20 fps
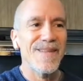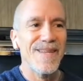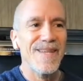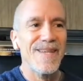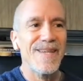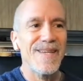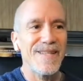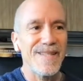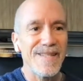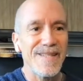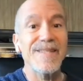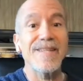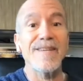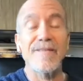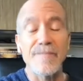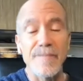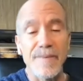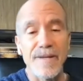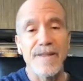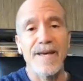he did
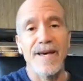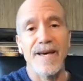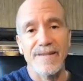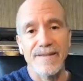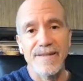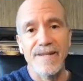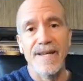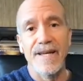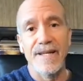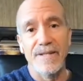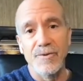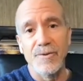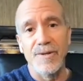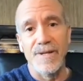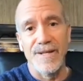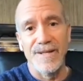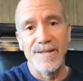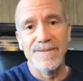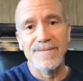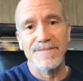give me that
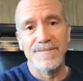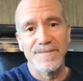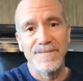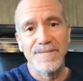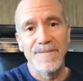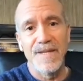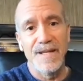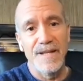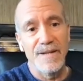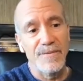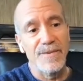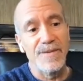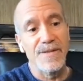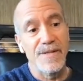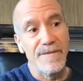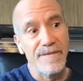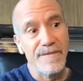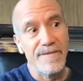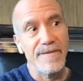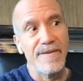entry, and it was
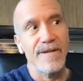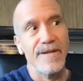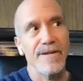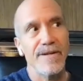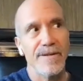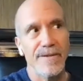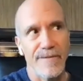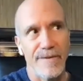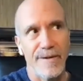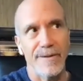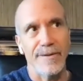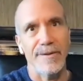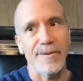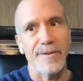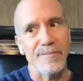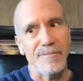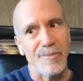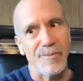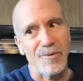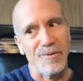a very, very
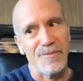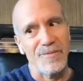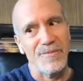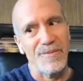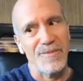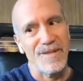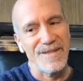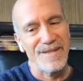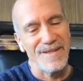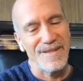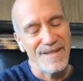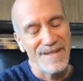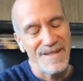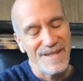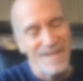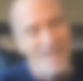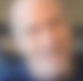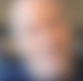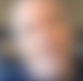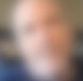important one.
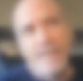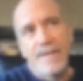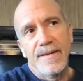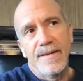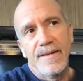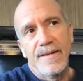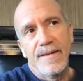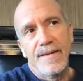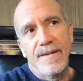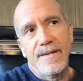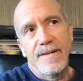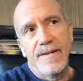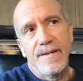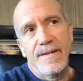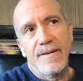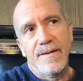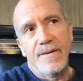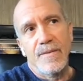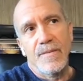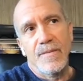
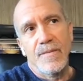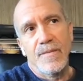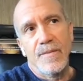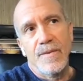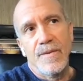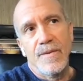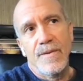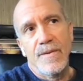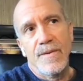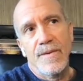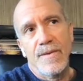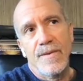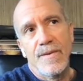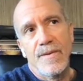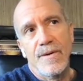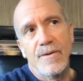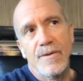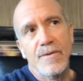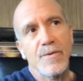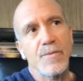You know,
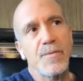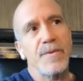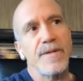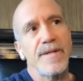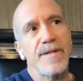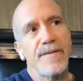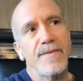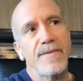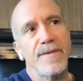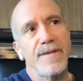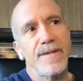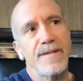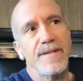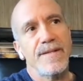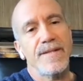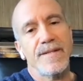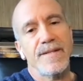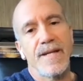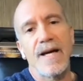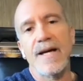those were different
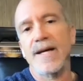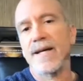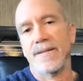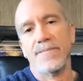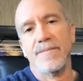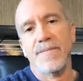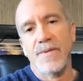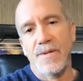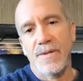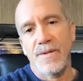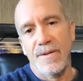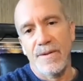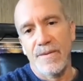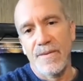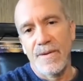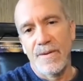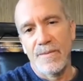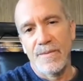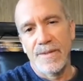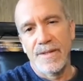times. You know,
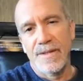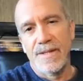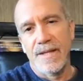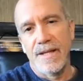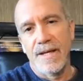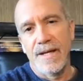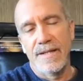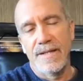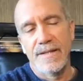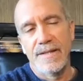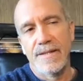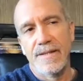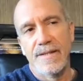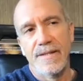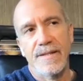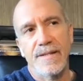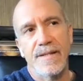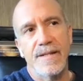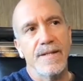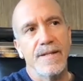there was
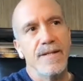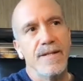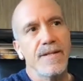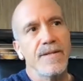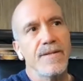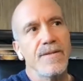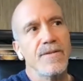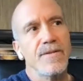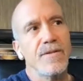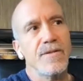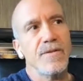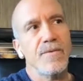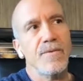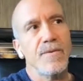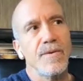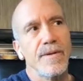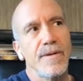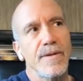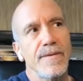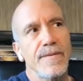less
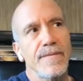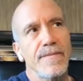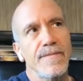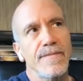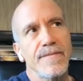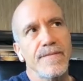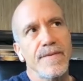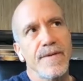sort of,